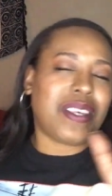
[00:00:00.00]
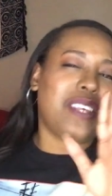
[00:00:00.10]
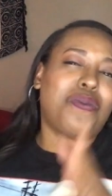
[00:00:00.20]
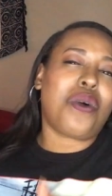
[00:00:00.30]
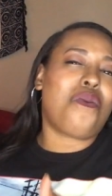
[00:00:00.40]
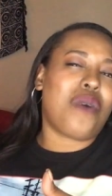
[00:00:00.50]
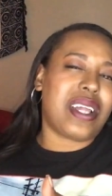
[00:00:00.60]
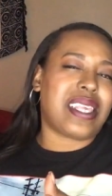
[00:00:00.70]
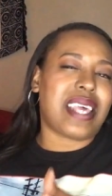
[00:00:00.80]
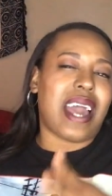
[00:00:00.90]
He's real
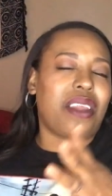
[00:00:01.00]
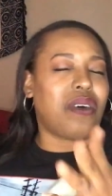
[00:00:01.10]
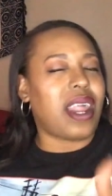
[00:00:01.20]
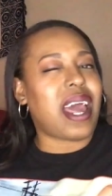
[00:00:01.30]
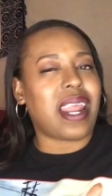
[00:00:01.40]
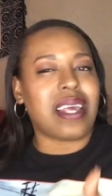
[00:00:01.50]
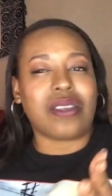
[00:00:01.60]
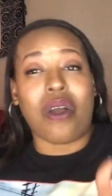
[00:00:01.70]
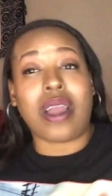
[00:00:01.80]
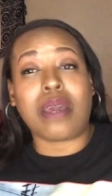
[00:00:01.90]
one sided on a lot of his
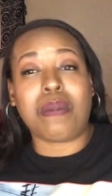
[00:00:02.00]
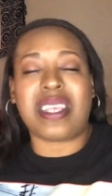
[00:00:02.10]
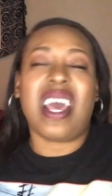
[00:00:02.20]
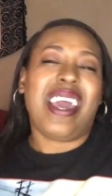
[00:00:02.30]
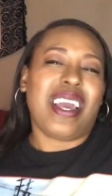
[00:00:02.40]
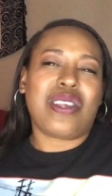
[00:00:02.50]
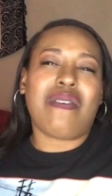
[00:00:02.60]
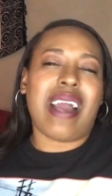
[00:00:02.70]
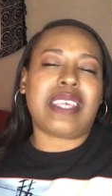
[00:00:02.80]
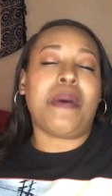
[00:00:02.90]
arguments, and so
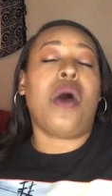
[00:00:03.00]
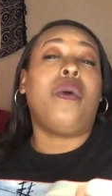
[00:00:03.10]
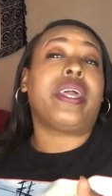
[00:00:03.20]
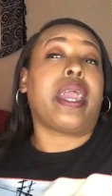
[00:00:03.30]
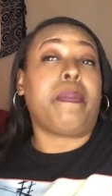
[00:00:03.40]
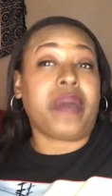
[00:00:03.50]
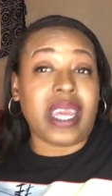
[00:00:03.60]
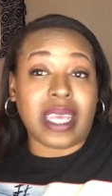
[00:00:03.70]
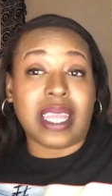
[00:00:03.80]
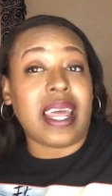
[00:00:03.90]
that's my only
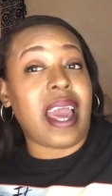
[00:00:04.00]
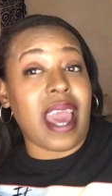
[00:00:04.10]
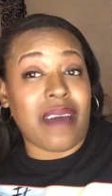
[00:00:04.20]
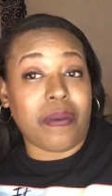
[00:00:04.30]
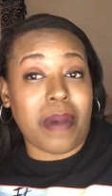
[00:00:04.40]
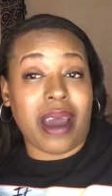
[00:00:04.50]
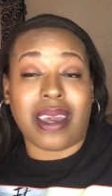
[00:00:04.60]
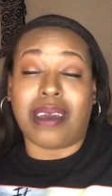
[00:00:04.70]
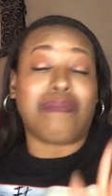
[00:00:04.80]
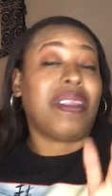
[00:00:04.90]
opinion that I have about
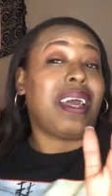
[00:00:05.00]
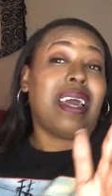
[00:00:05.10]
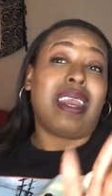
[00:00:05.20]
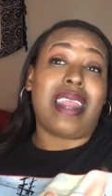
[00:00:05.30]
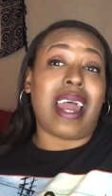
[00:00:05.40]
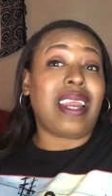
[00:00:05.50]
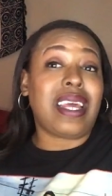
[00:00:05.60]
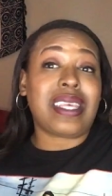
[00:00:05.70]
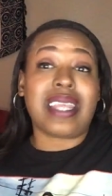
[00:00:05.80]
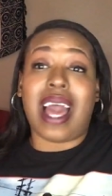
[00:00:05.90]
him. Not a
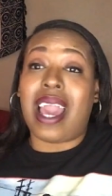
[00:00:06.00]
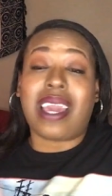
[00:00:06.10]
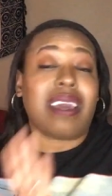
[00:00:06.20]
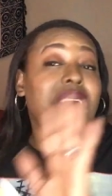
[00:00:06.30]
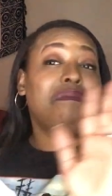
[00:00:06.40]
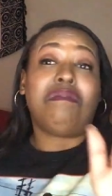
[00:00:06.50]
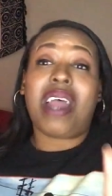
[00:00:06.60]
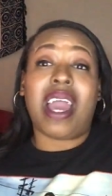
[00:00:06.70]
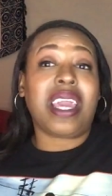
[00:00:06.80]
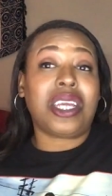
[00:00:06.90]
dislike,
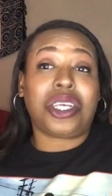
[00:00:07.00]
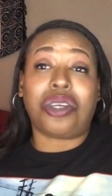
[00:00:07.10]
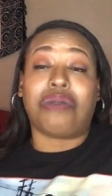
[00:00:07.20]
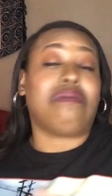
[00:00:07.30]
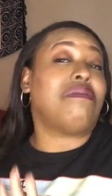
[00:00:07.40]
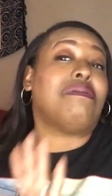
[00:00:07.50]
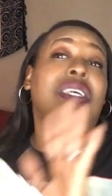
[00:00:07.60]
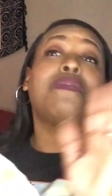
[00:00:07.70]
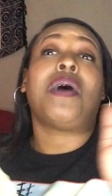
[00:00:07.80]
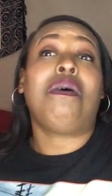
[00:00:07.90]
not issue.
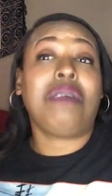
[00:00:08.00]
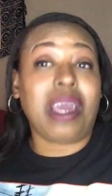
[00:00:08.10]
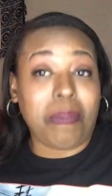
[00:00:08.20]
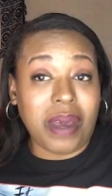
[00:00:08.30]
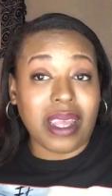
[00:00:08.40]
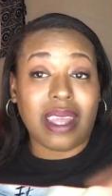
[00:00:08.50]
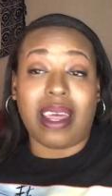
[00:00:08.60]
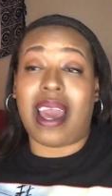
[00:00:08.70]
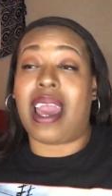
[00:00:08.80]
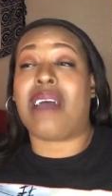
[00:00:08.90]
This is my only opinion
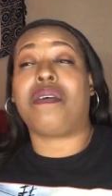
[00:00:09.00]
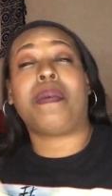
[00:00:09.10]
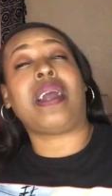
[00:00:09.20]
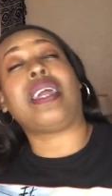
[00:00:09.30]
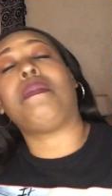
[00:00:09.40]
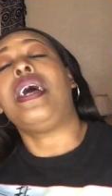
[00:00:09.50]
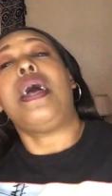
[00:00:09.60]
that I have about him.